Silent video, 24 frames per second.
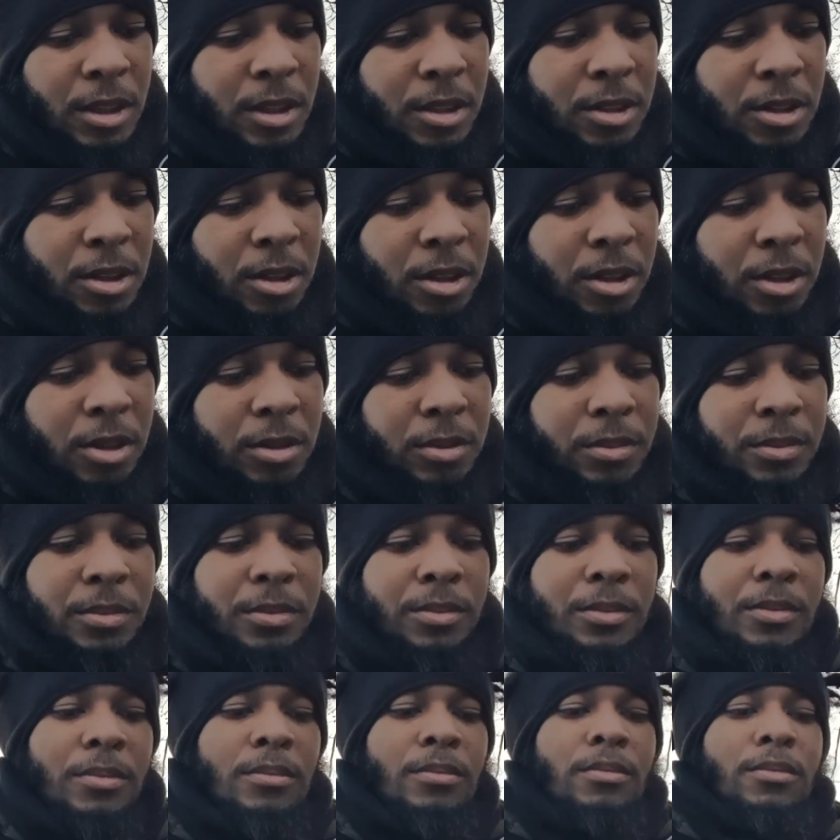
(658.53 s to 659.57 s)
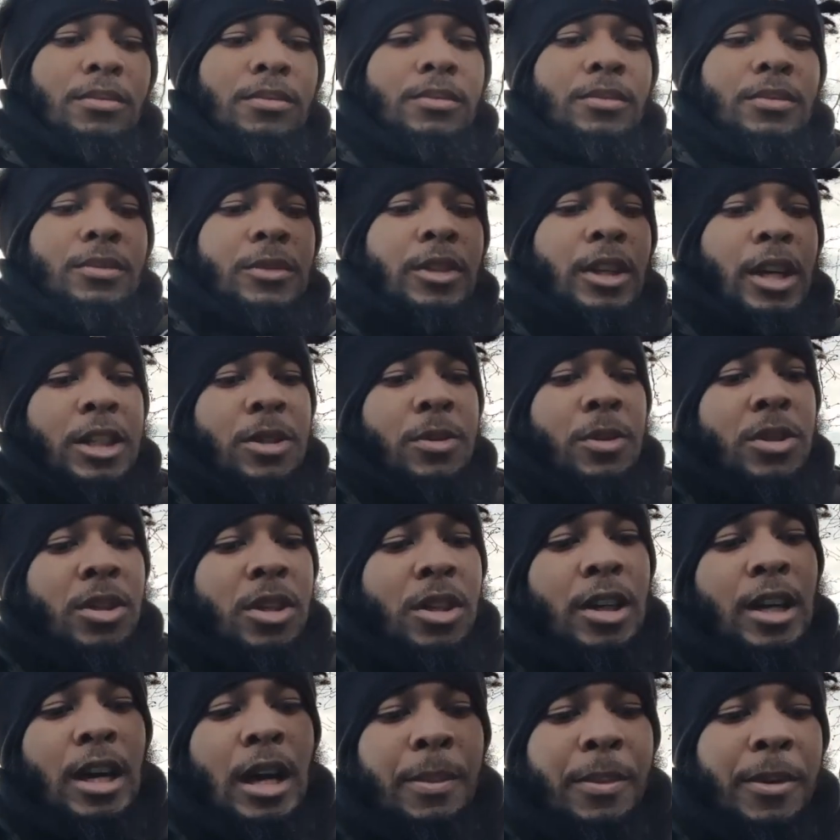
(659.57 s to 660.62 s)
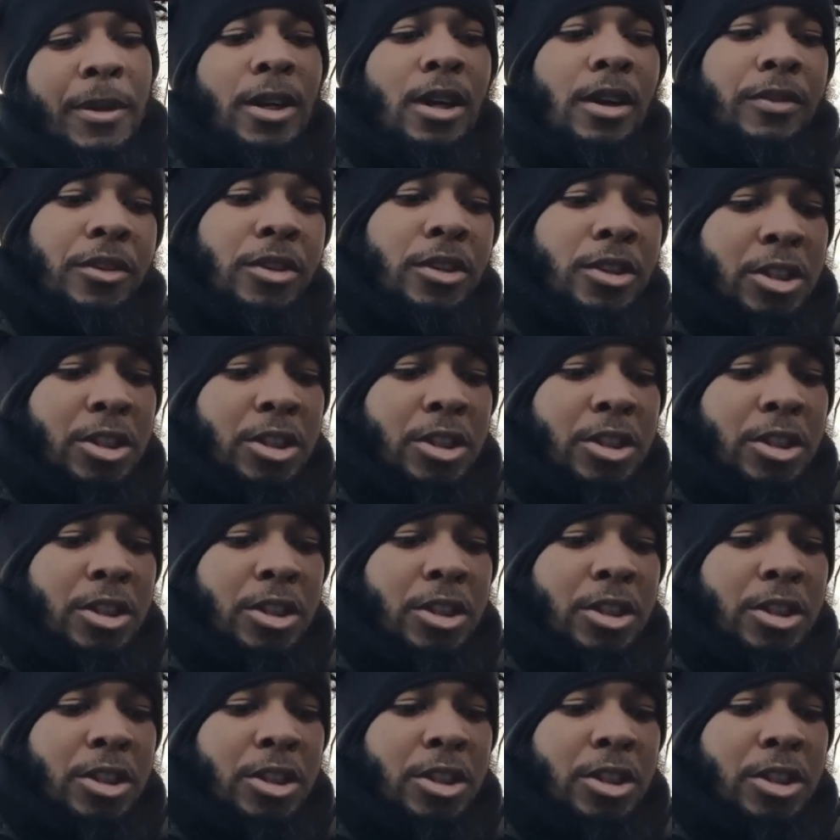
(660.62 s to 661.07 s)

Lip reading: So that's what's going to happen after